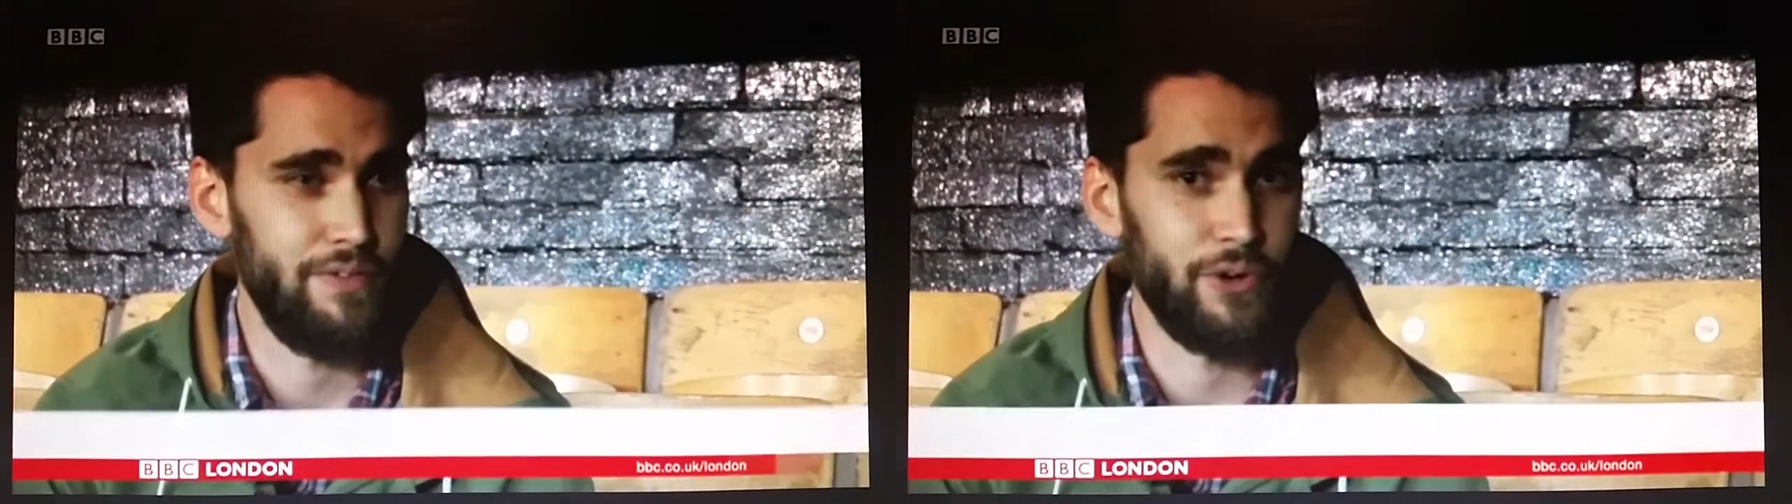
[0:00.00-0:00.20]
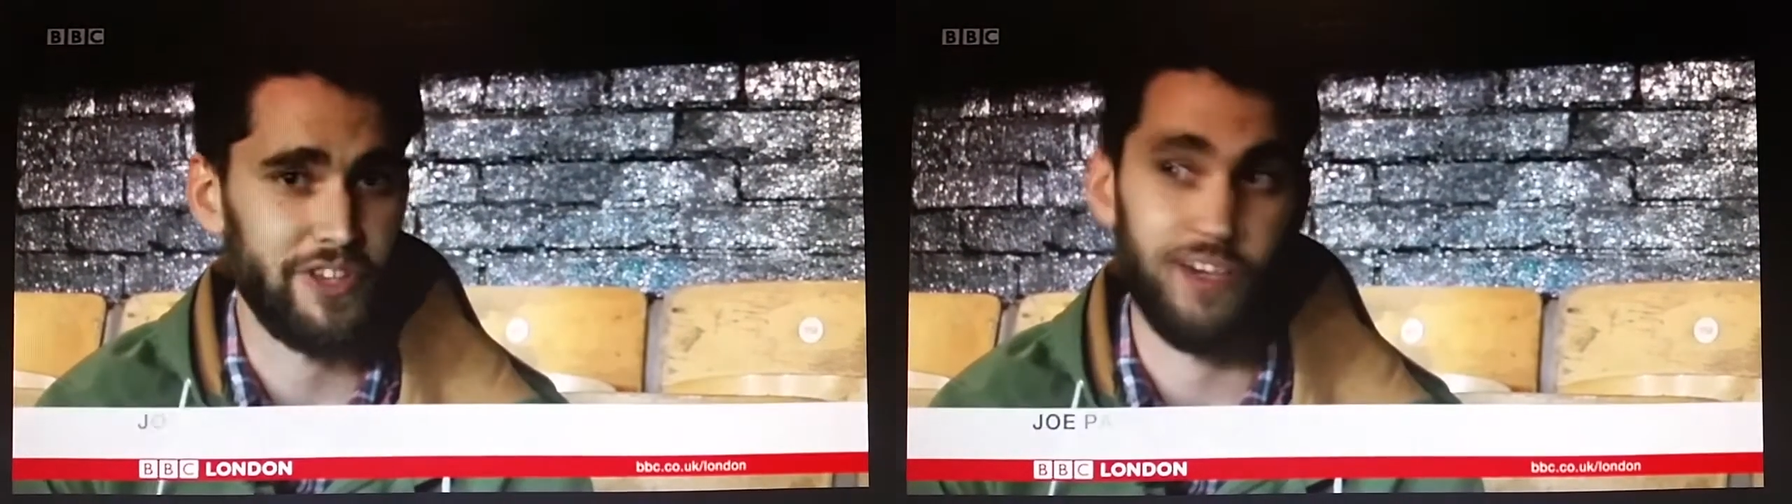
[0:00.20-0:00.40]

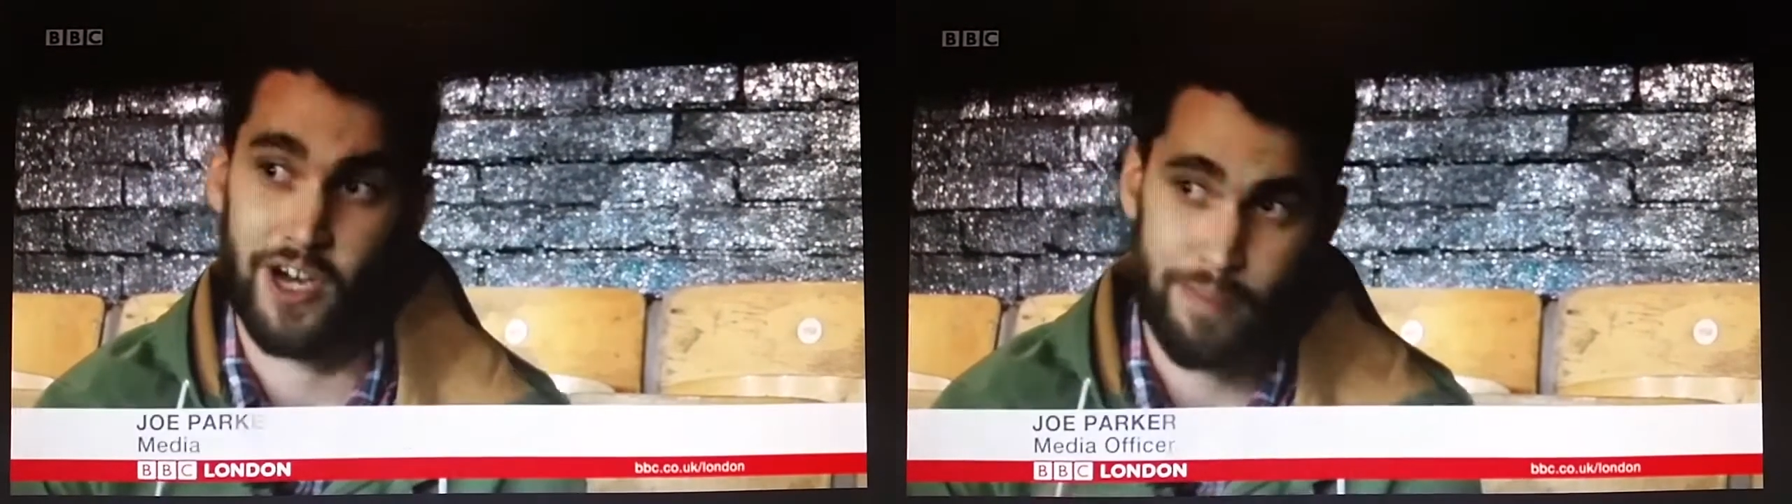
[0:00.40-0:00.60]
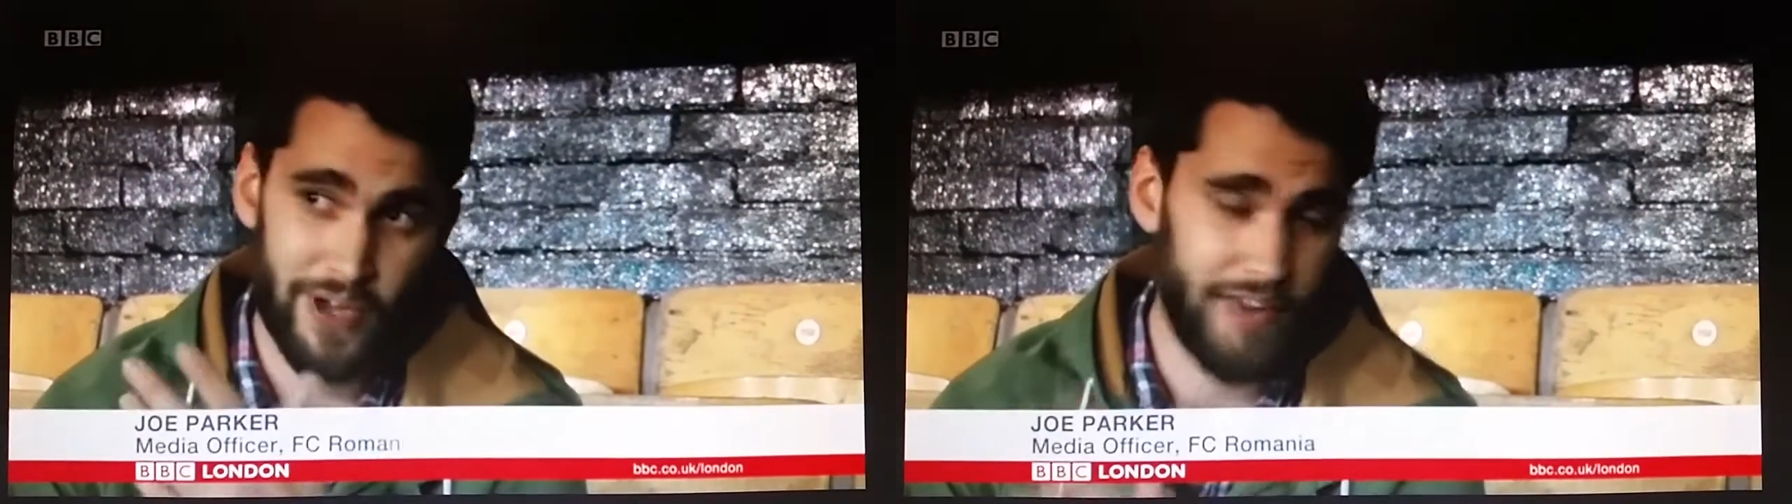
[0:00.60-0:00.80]
also
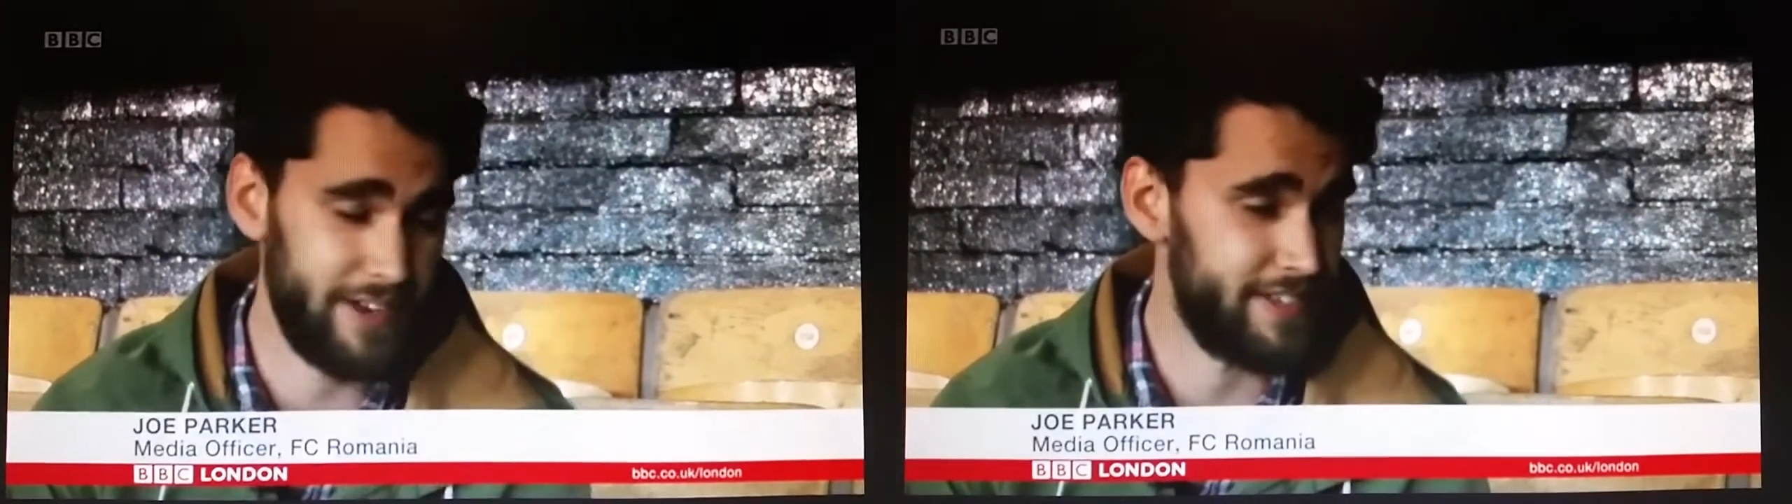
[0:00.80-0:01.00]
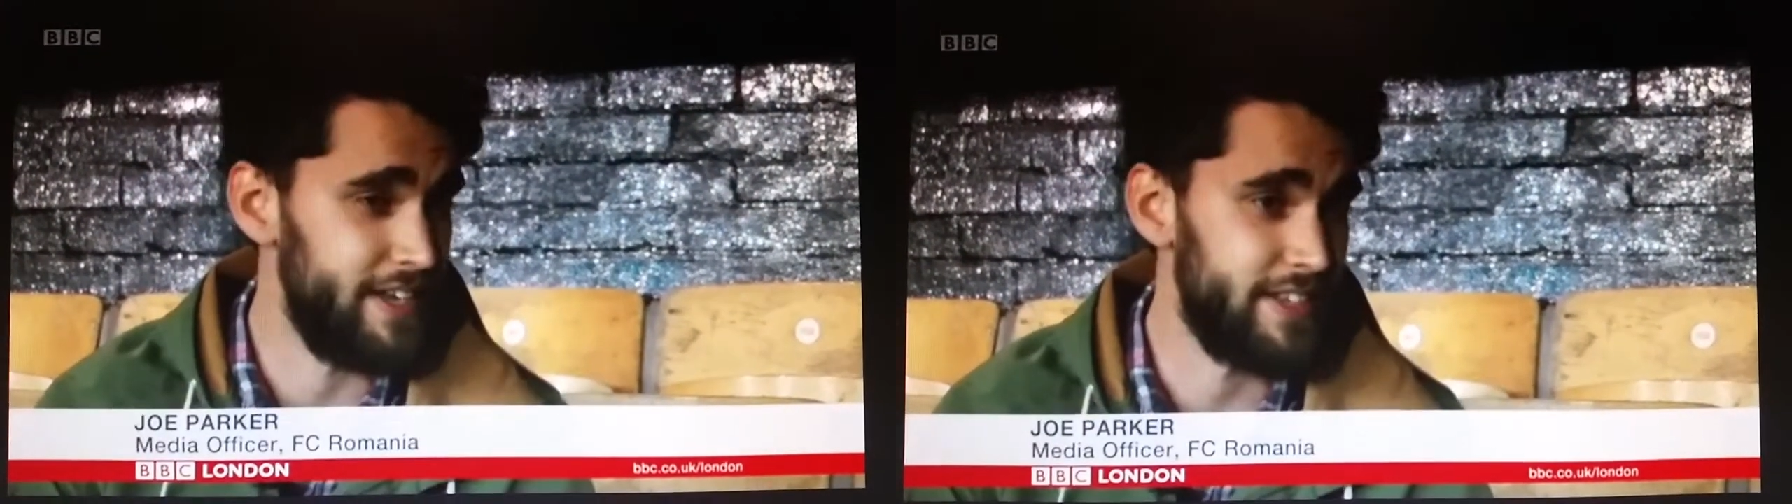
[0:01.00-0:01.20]
got a
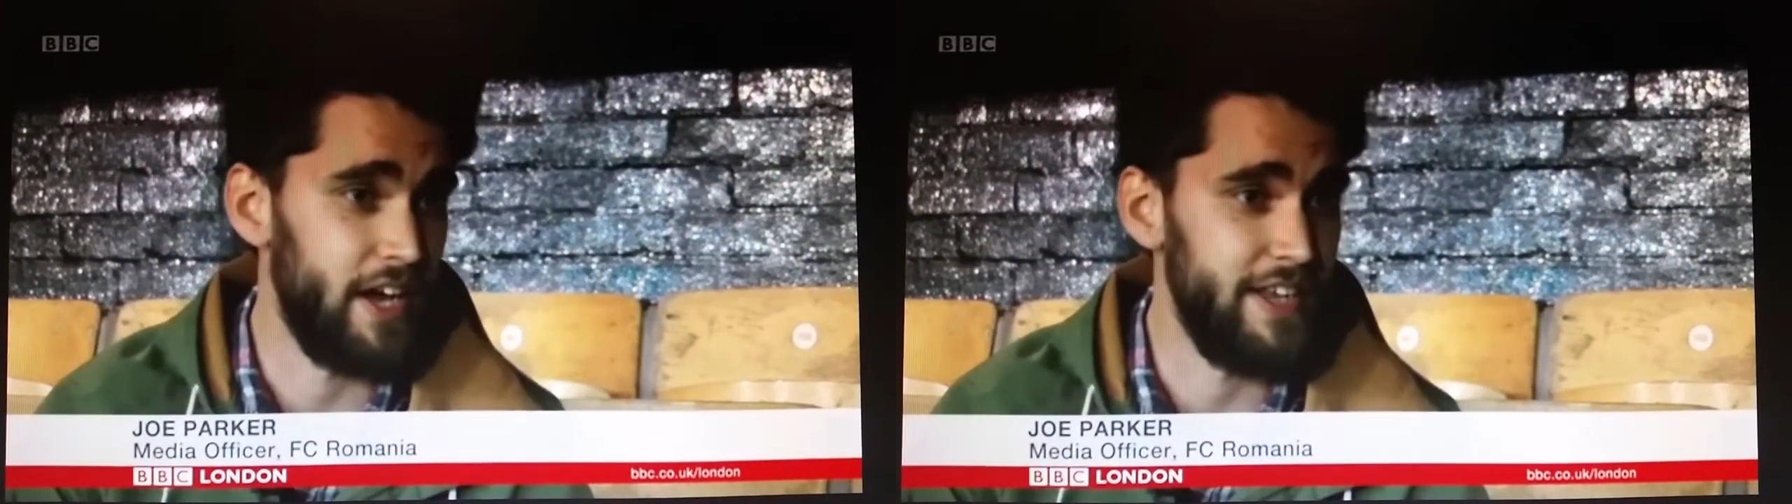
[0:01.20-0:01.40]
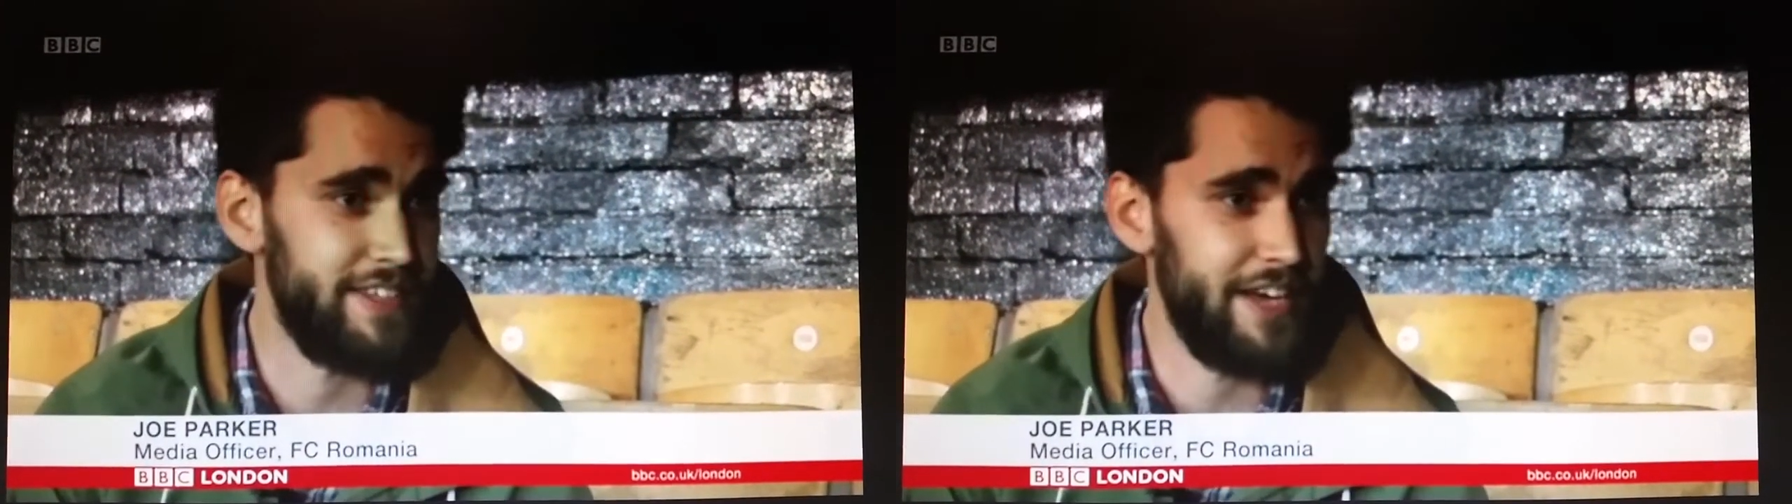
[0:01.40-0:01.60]
Bulgarian side
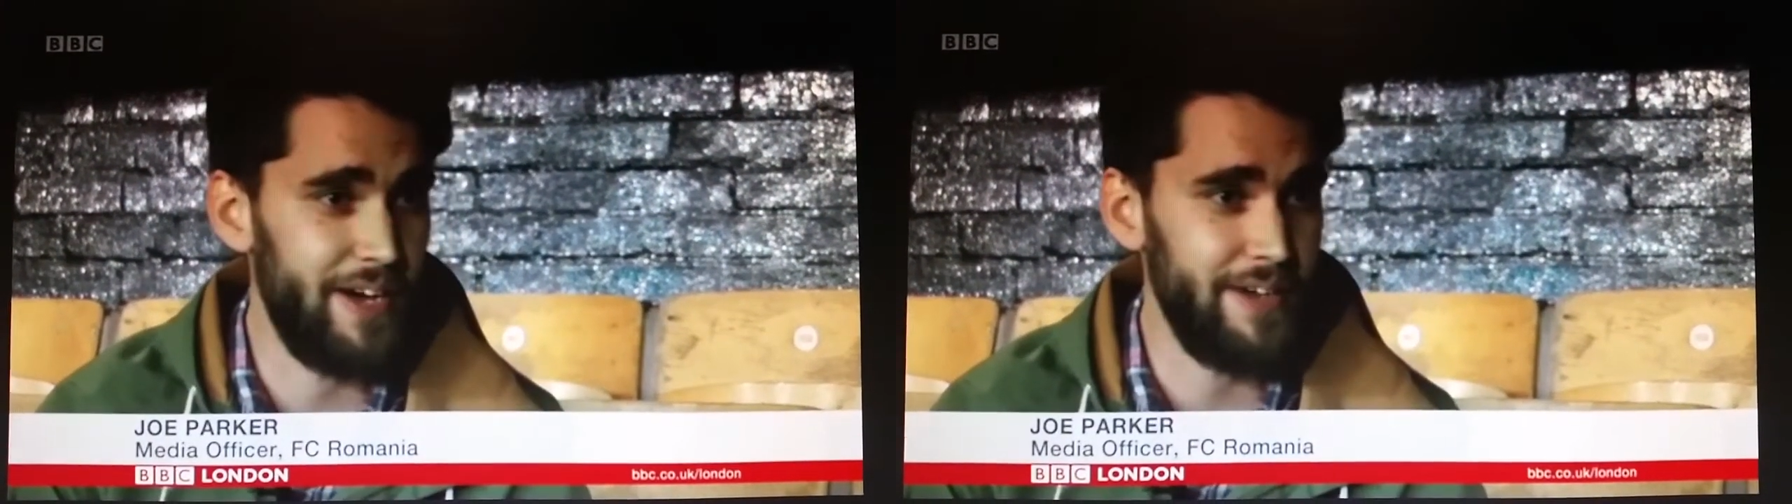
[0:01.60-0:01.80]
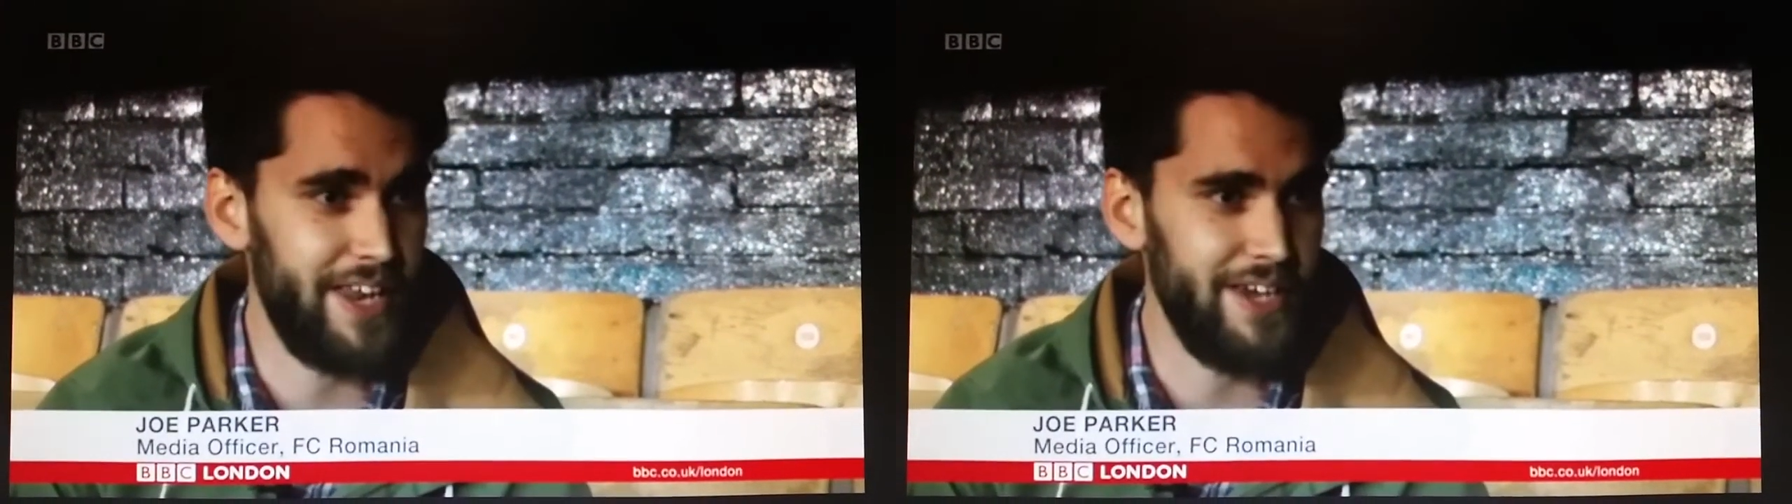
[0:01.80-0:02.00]
tonight. So,
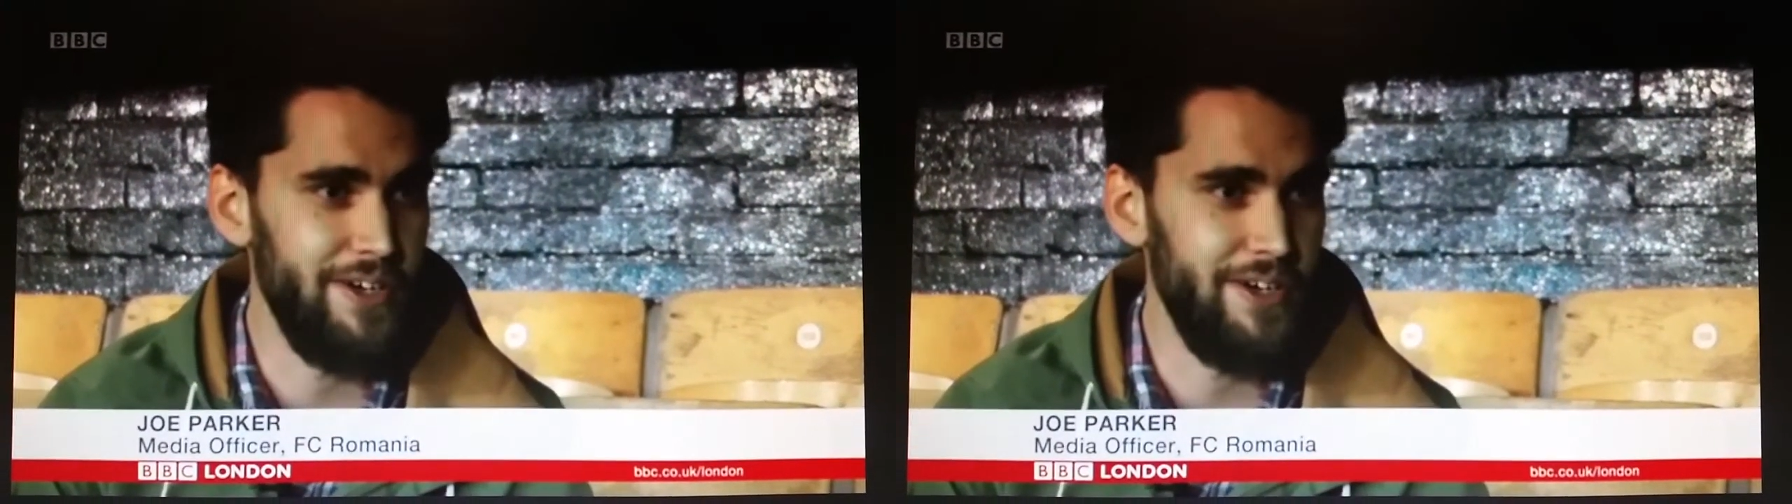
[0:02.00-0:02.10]
uh, you